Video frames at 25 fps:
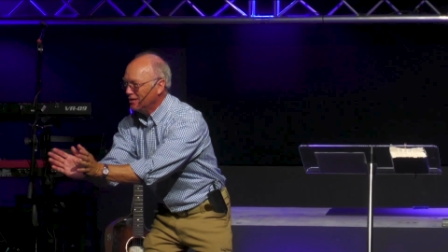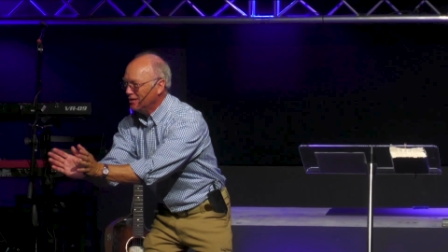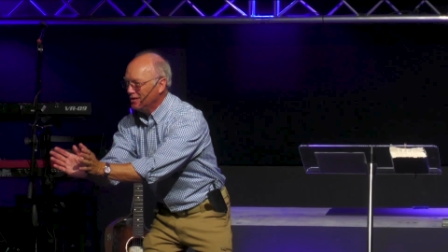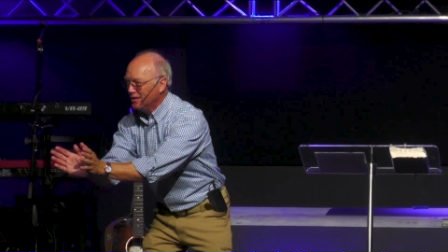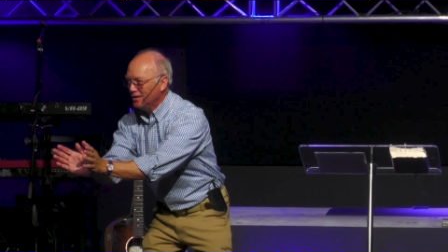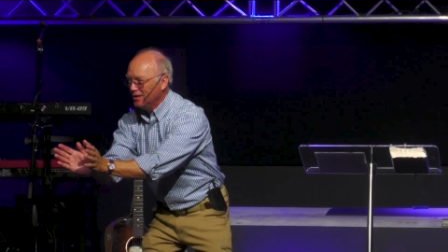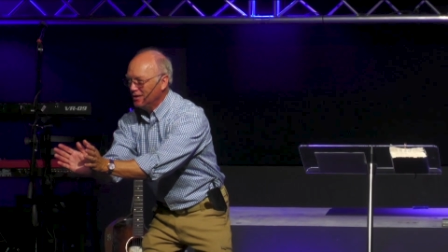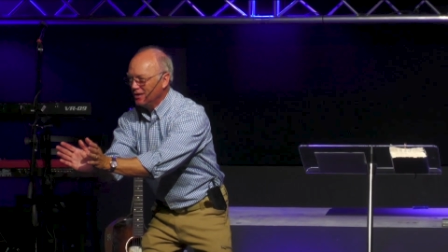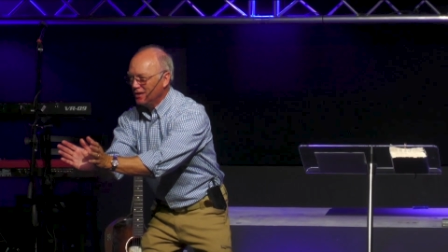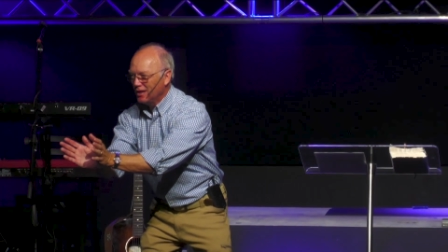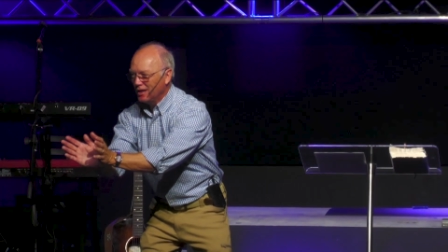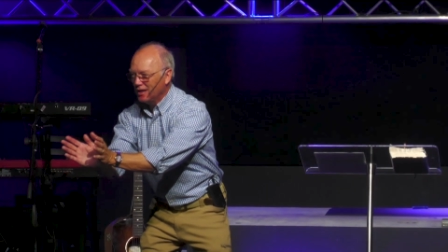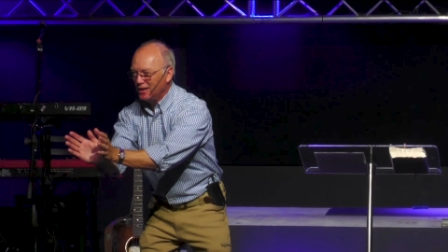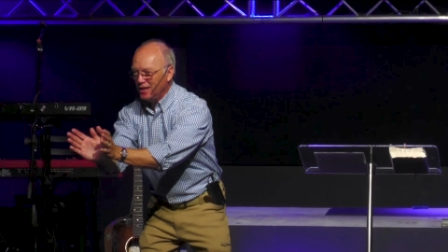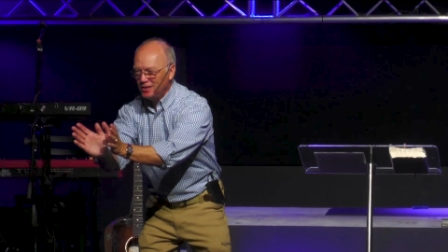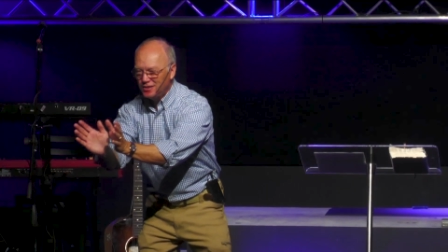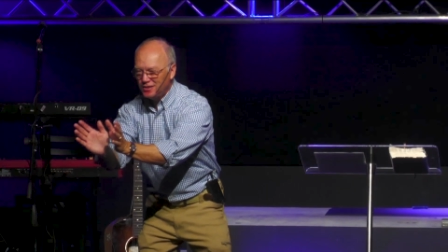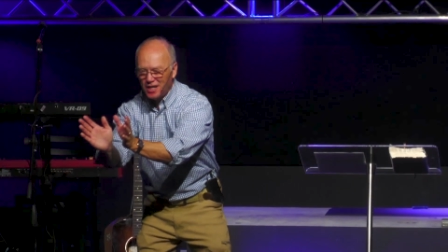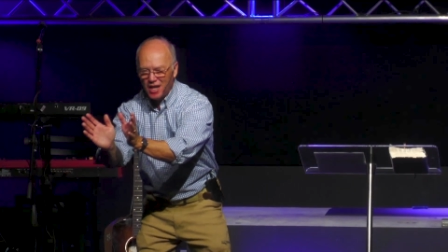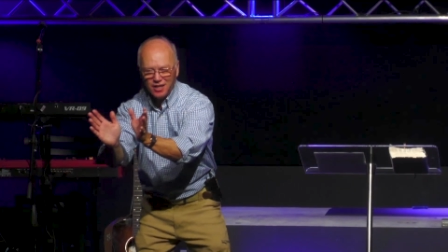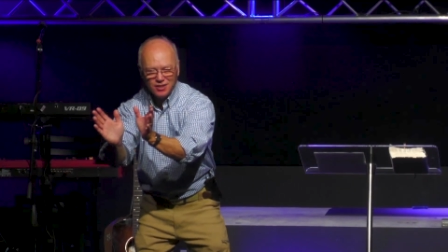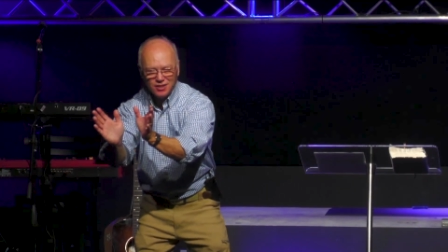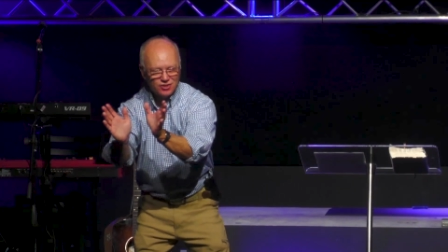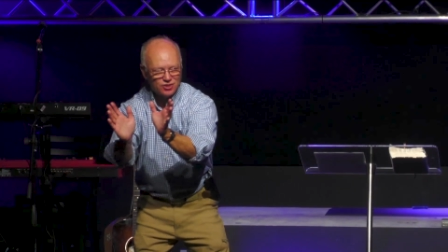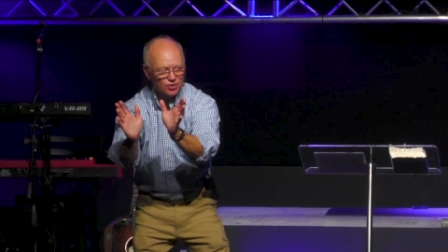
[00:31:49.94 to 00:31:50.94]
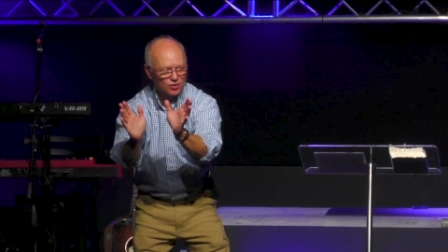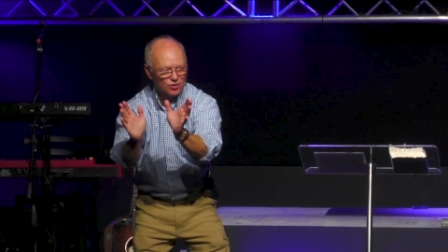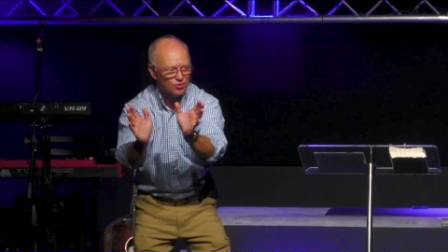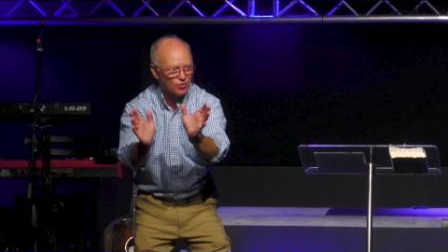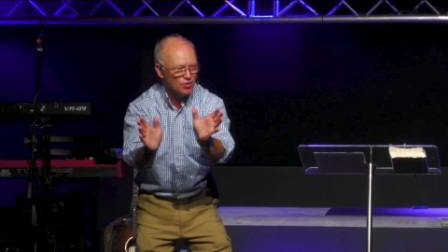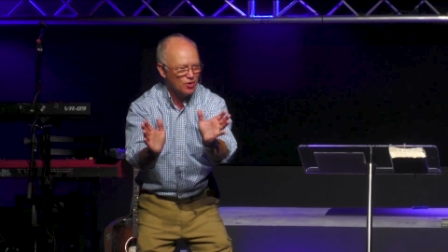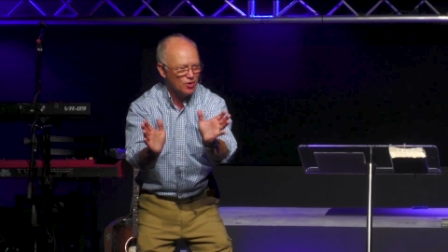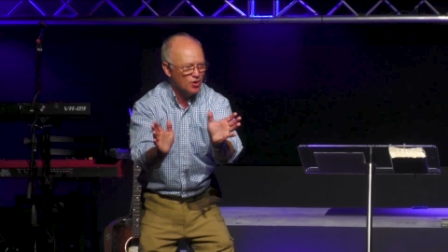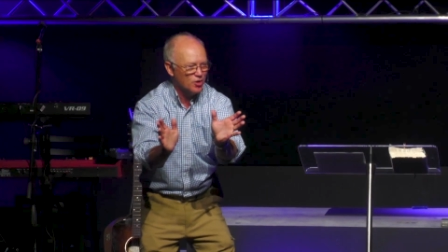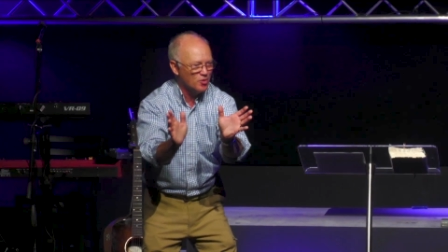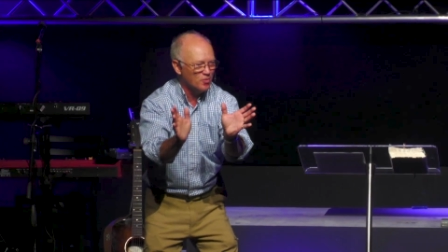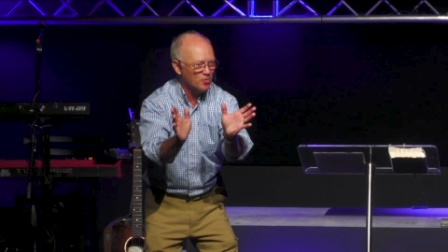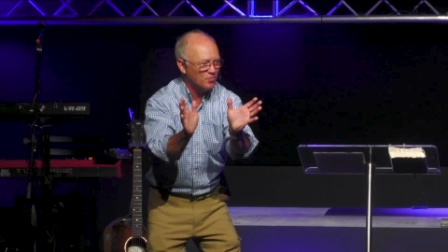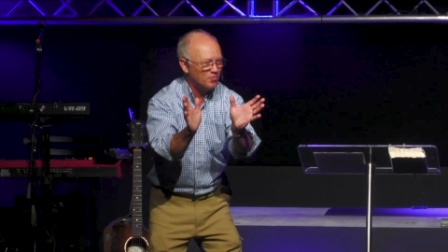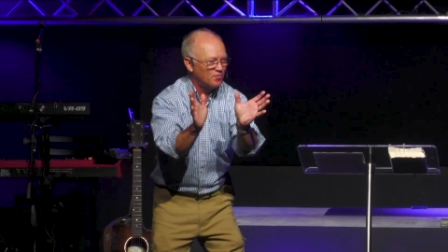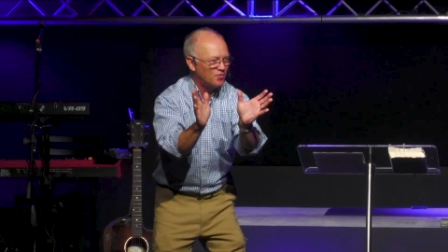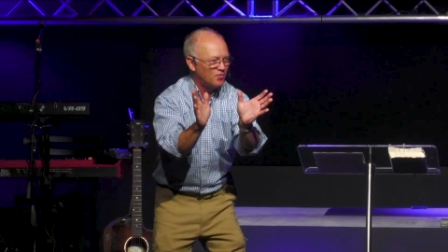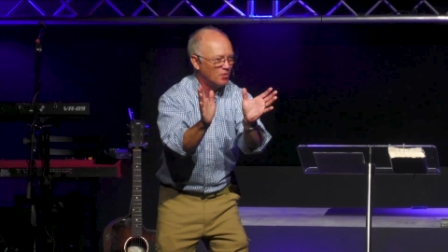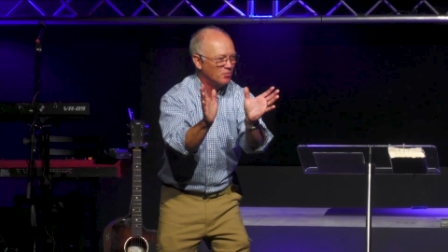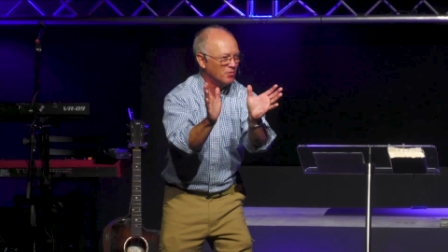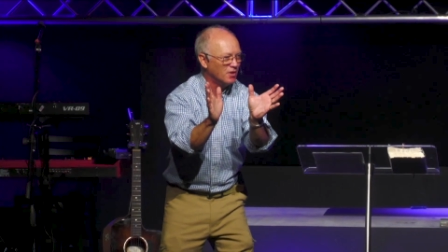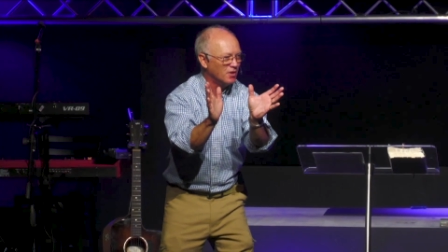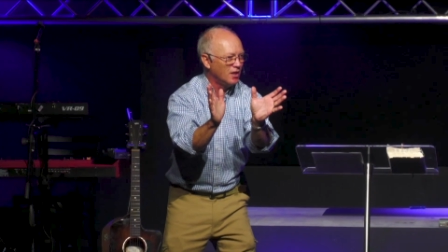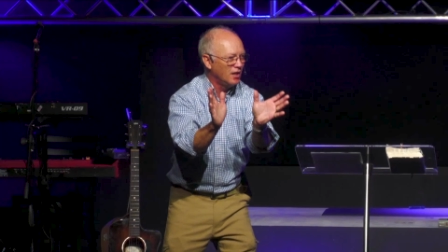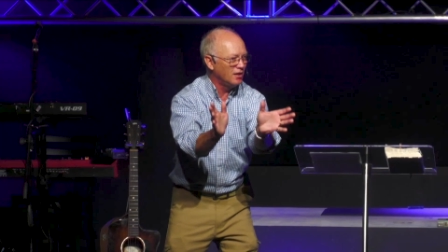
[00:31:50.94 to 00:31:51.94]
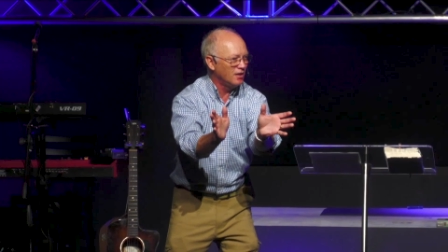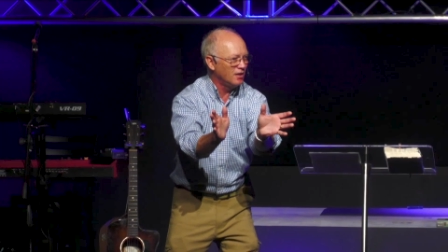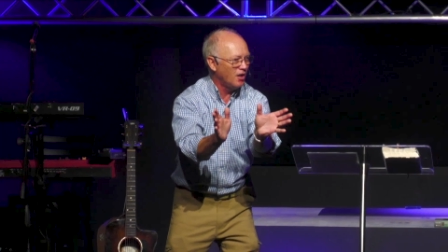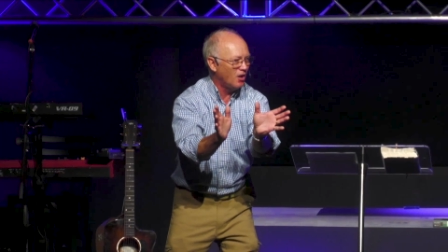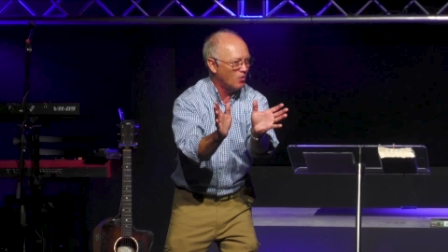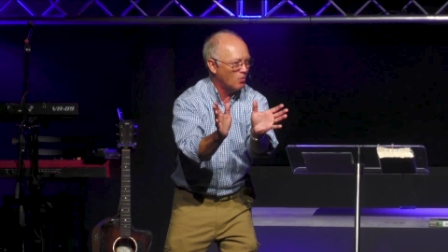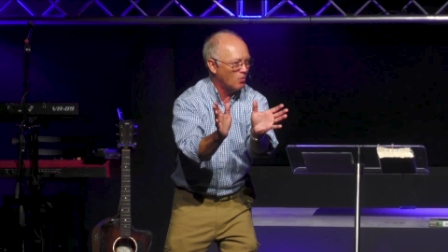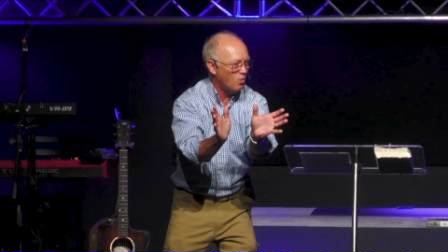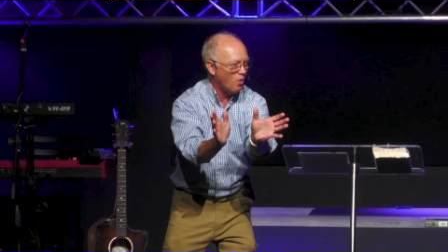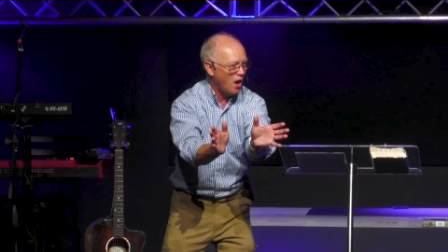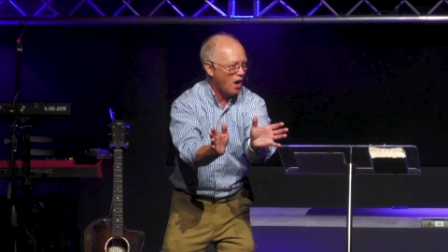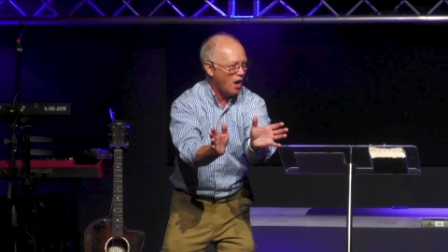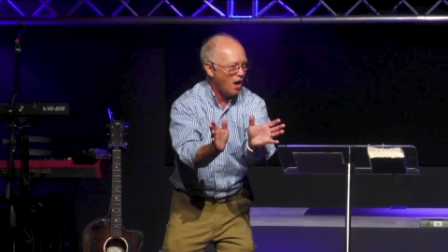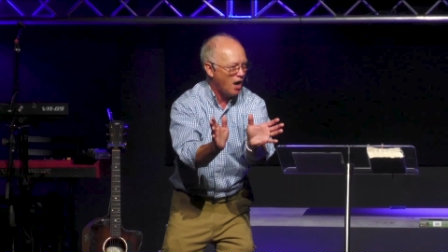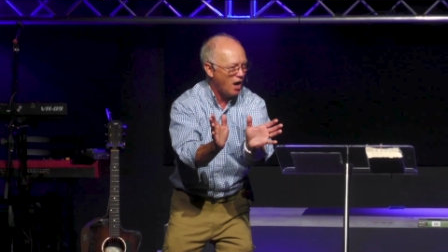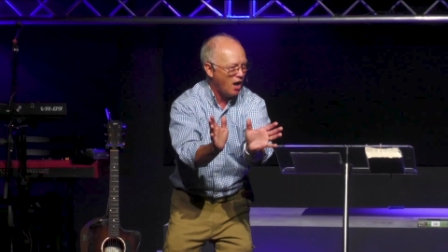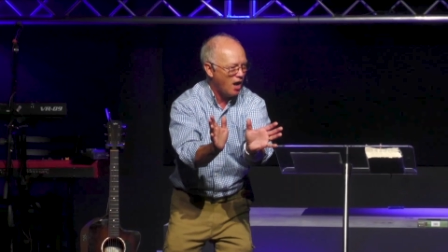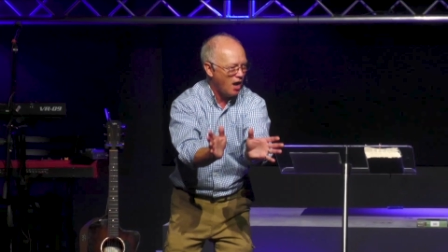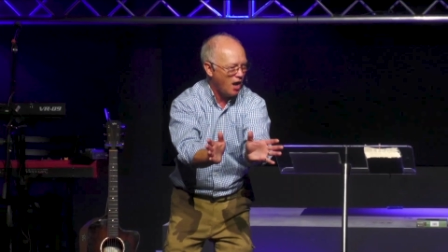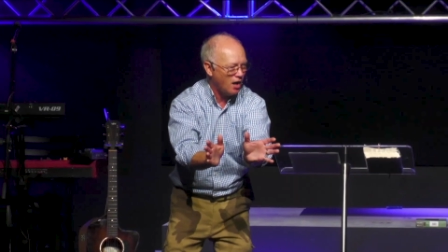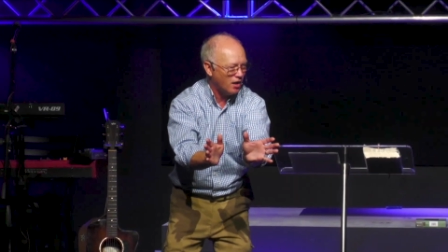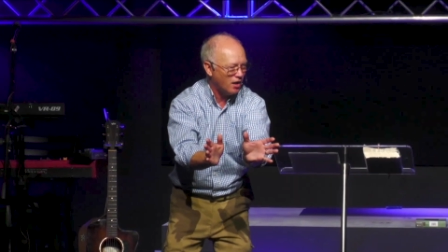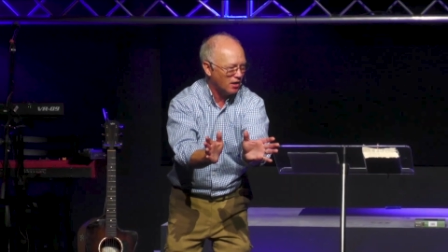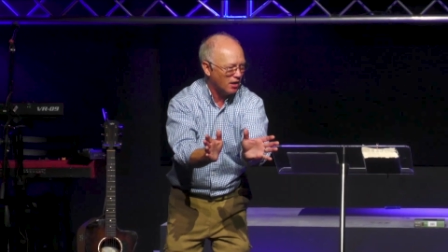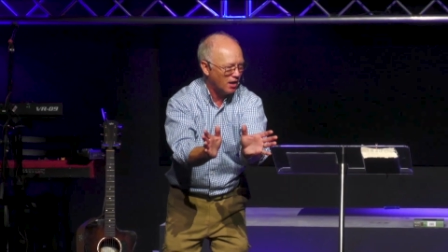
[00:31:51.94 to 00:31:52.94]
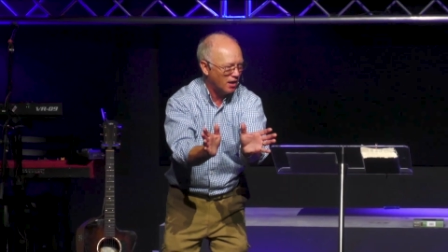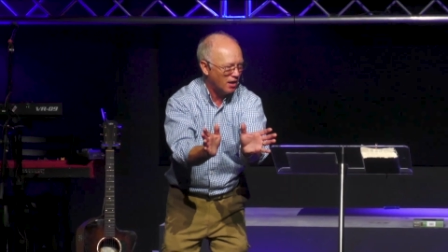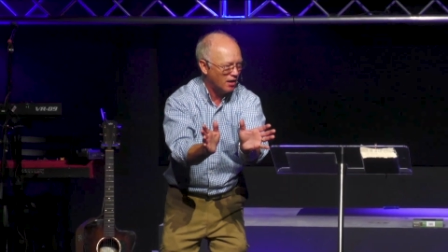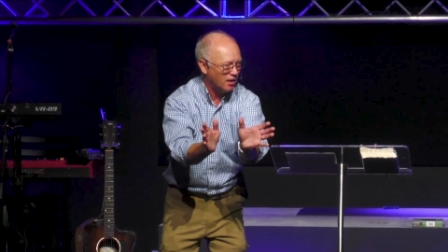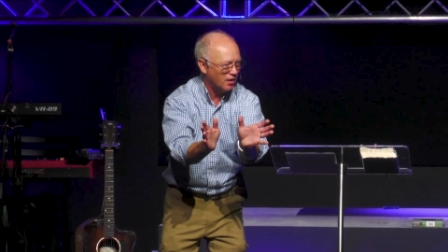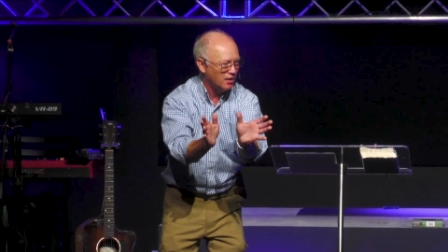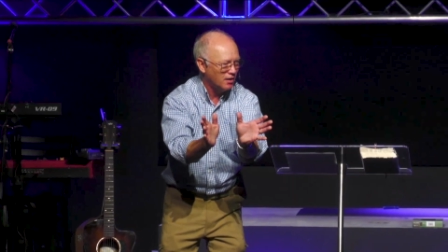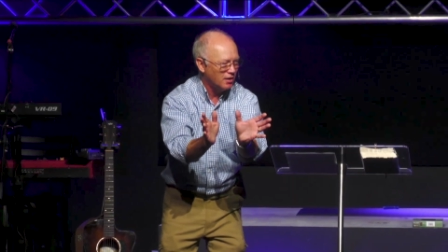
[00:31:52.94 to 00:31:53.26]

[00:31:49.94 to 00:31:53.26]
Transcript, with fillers: And He takes a group from Little Wahala,